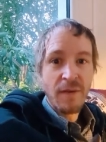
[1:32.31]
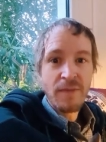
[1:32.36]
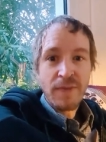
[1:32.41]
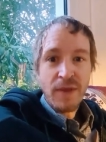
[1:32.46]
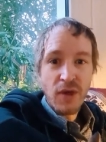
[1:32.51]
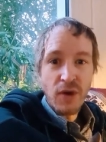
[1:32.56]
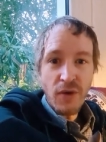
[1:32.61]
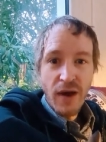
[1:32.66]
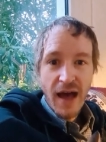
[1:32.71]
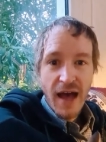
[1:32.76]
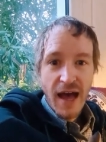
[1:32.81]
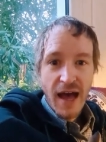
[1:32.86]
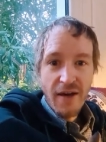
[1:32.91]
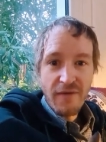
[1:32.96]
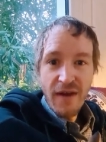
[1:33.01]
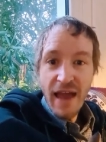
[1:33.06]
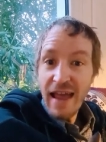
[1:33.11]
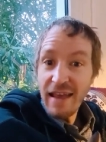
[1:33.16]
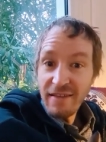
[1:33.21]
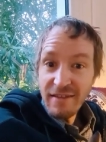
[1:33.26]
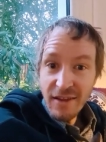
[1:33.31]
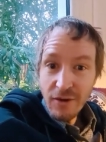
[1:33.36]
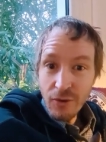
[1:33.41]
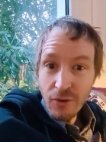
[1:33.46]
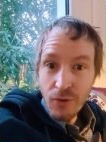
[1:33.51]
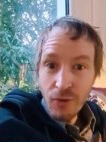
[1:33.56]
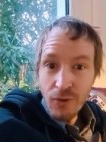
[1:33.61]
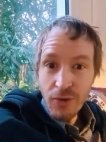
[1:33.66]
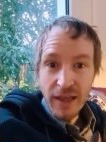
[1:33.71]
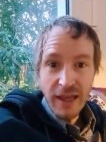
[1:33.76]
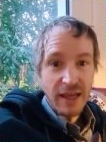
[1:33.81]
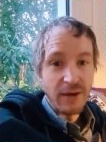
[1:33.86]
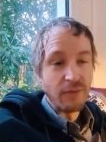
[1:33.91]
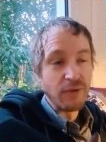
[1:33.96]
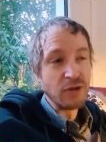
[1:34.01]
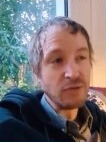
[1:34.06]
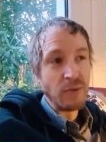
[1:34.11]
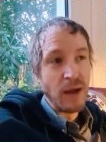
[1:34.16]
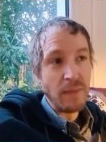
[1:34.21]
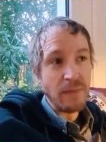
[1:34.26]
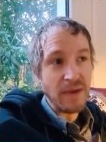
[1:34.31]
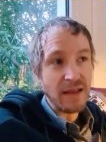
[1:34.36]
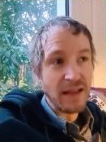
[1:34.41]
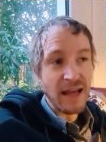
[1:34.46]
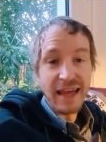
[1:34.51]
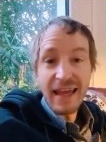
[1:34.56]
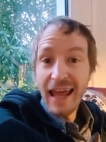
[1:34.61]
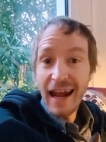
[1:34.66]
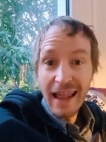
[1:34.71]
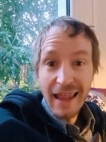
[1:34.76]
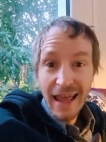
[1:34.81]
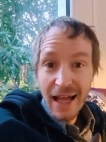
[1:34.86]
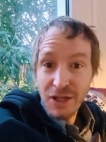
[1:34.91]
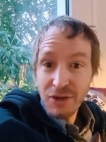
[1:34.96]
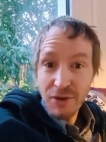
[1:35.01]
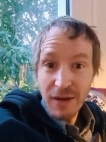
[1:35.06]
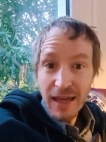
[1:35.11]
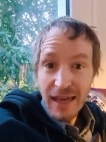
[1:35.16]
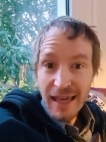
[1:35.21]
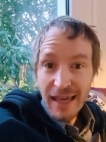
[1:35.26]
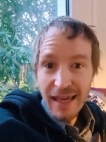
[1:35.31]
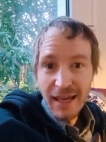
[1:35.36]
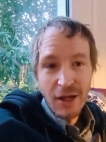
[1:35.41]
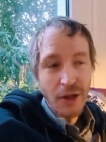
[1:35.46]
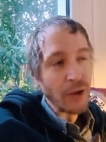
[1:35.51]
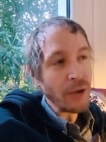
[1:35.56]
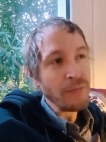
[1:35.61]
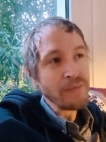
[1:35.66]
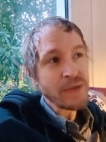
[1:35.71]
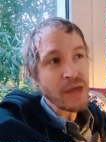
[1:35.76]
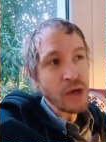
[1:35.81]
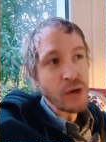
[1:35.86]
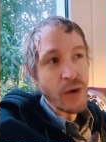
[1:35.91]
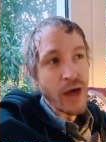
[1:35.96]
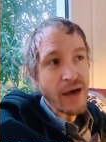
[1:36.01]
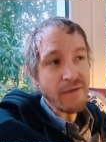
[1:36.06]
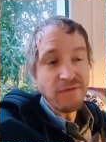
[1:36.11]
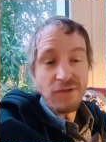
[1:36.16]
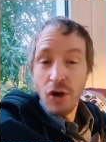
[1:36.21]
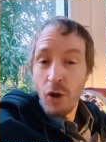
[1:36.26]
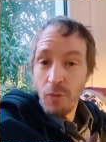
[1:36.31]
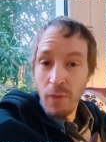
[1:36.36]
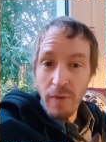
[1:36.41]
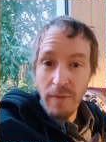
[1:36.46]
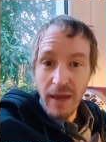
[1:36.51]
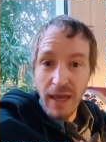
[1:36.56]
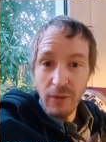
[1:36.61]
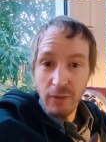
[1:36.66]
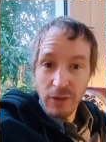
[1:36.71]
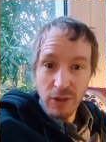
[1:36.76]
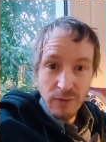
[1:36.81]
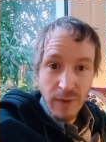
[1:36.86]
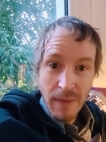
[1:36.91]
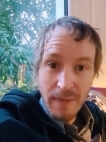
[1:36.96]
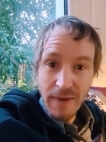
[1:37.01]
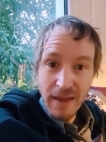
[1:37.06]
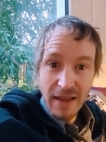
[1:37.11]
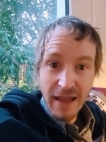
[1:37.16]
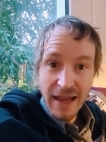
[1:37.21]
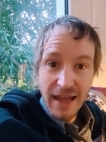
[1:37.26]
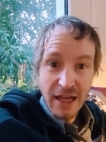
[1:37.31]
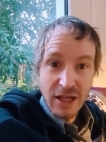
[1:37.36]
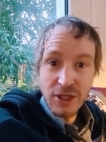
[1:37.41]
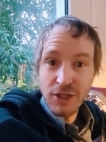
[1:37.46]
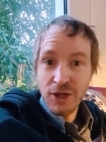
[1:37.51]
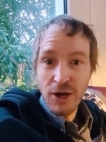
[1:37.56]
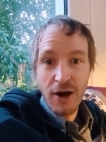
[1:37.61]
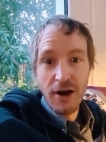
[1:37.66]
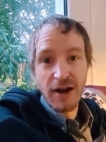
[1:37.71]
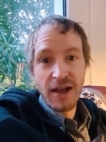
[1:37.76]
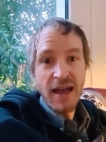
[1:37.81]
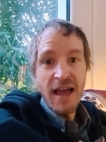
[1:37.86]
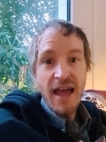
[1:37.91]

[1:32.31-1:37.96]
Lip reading: You have acetylcholine, which might be like an electric eel. You have dopamine, which might be like a shark.